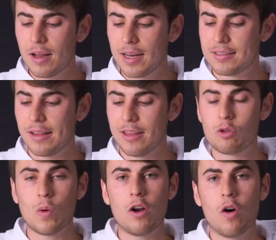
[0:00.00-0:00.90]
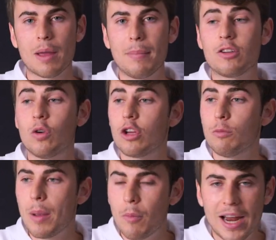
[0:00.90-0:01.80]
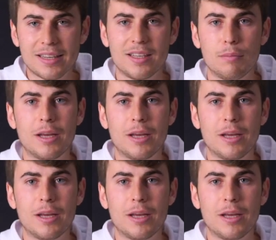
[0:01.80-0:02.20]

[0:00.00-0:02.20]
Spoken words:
Let's say this one. Okay, make sure you memorize it,